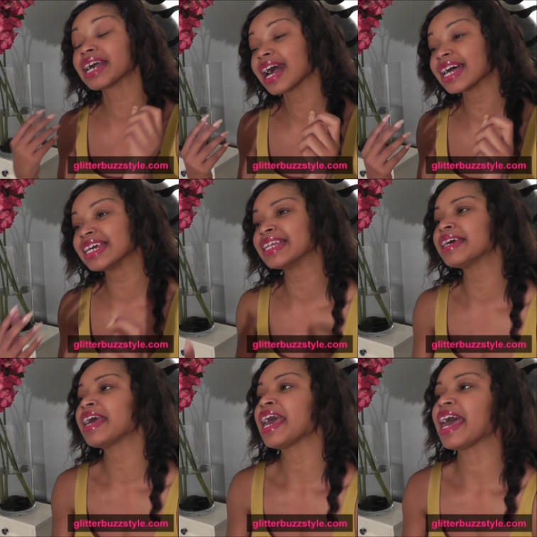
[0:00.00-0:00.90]
got it
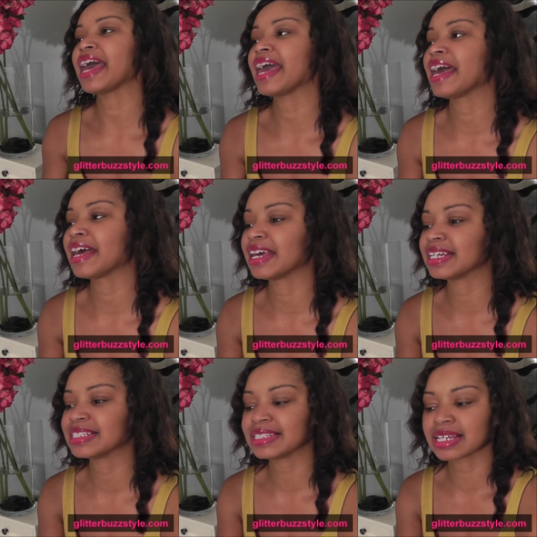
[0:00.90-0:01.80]

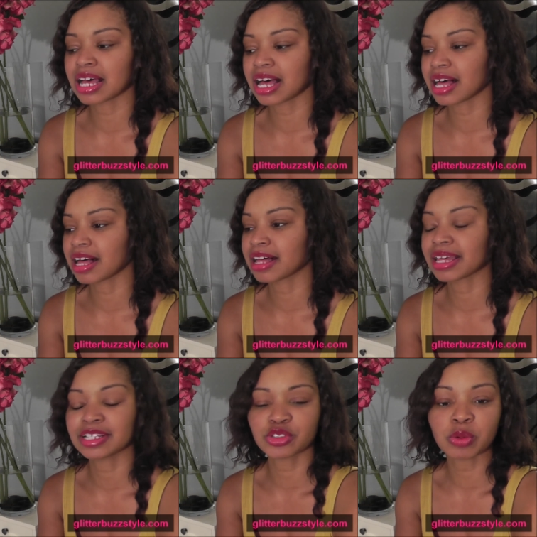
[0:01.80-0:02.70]
and uh,
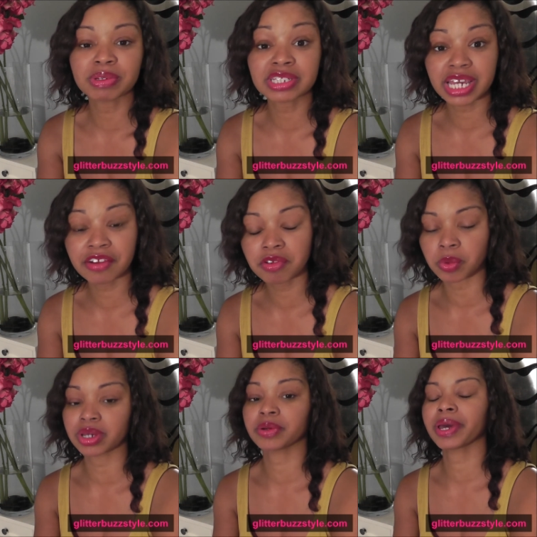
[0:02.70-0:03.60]
it's open to
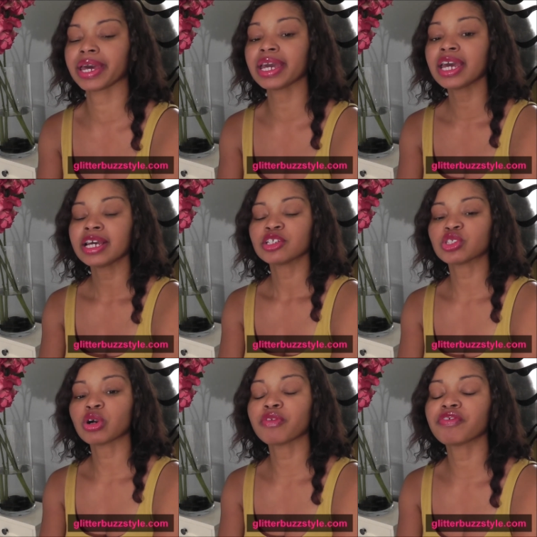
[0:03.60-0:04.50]
everyone, okay?
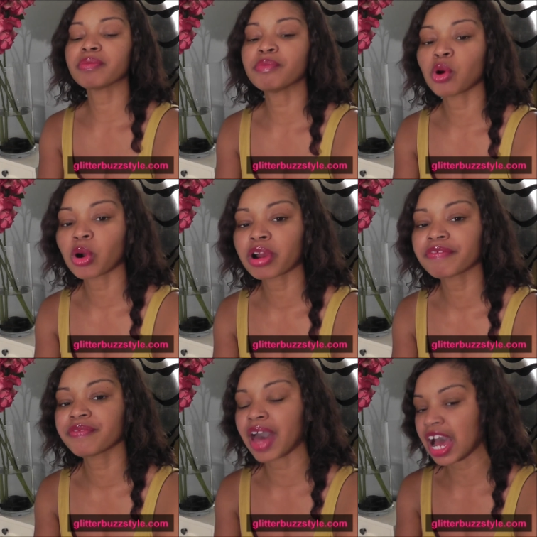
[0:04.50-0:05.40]
So for
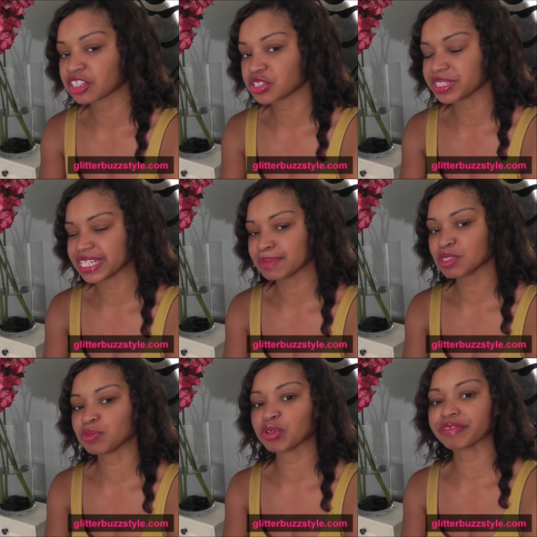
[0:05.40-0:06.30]
more fashion
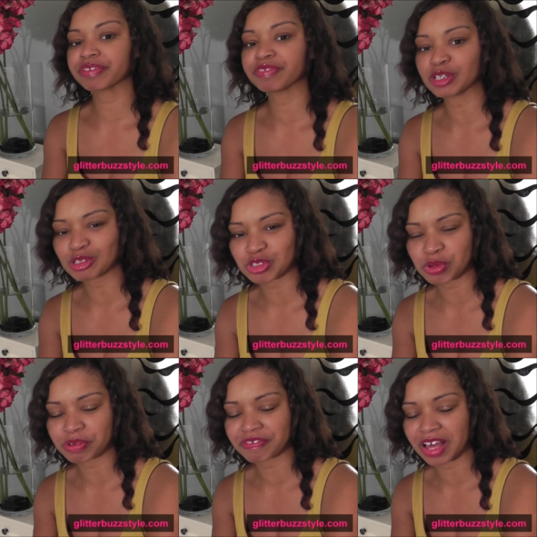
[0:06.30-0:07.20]
tips, beauty reviews, you
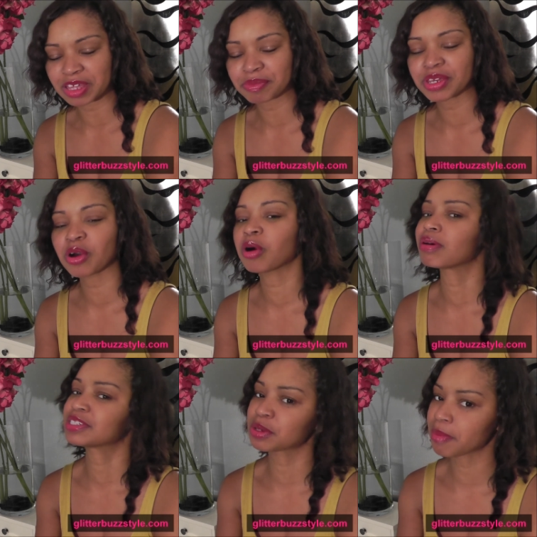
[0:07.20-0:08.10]
know to find me,
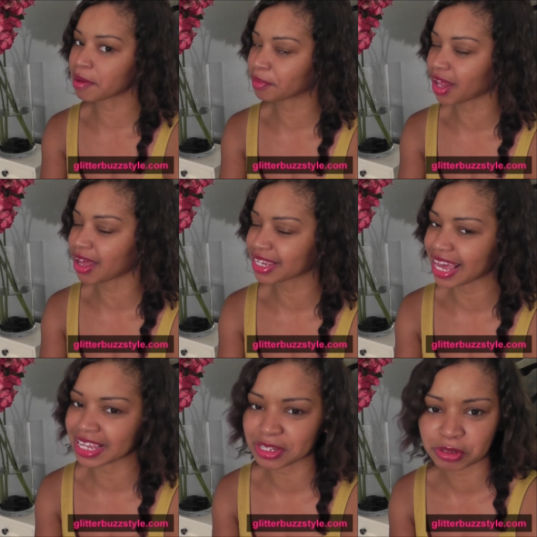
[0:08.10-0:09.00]
always on my blog
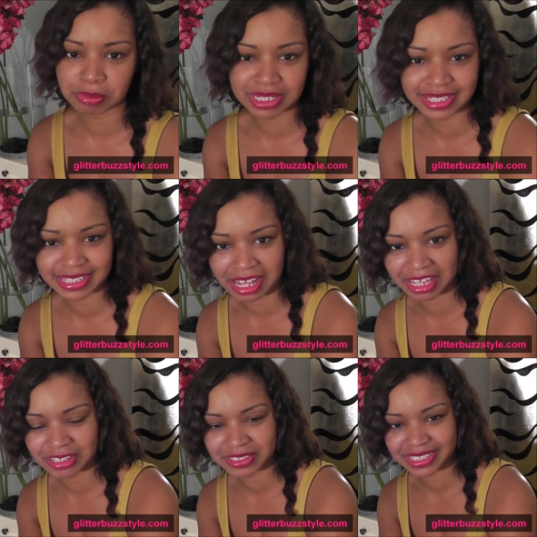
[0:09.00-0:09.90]
at Glitterbuzz
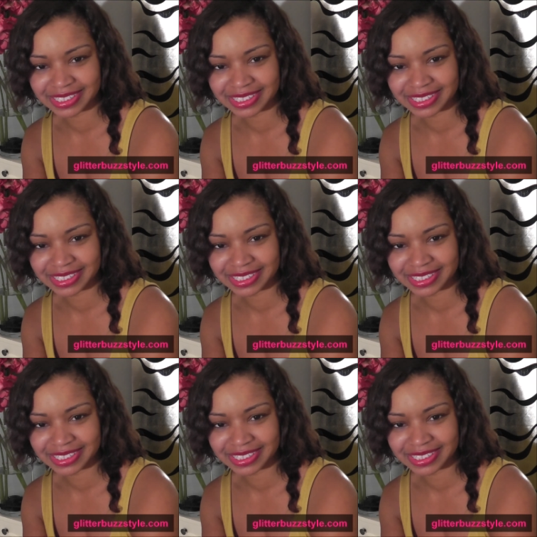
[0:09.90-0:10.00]
Style.